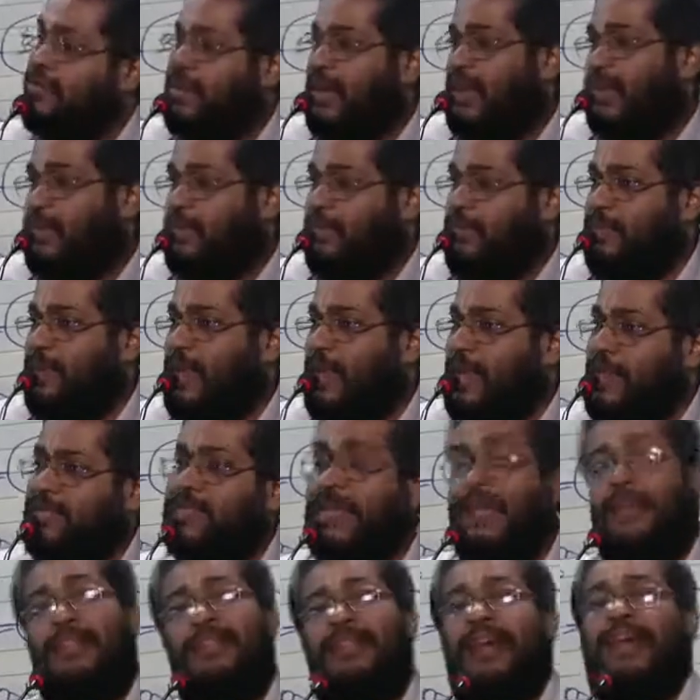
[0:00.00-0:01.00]
3 rupees,
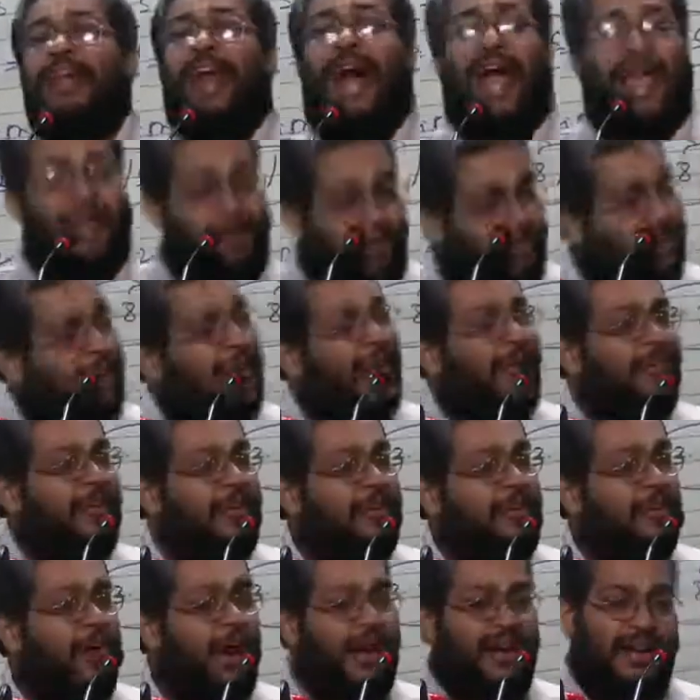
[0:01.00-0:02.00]
then I will be
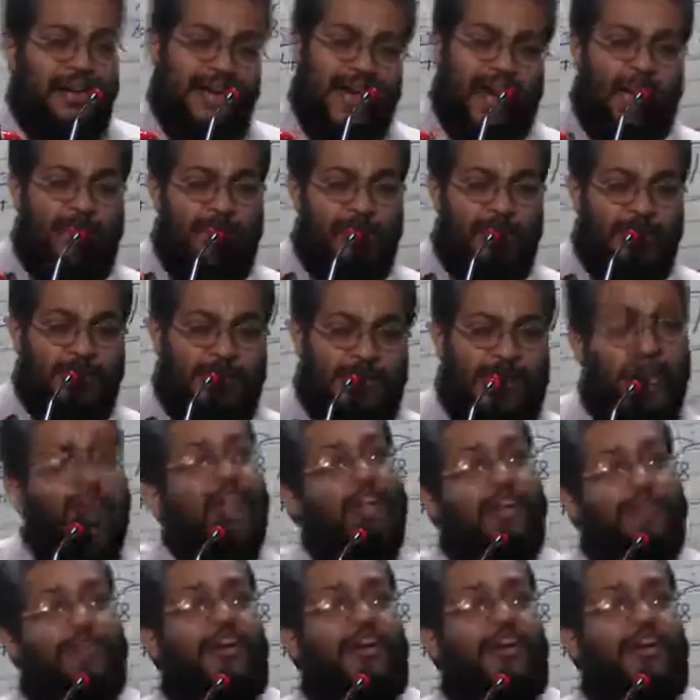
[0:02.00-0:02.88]
having what? Dilution.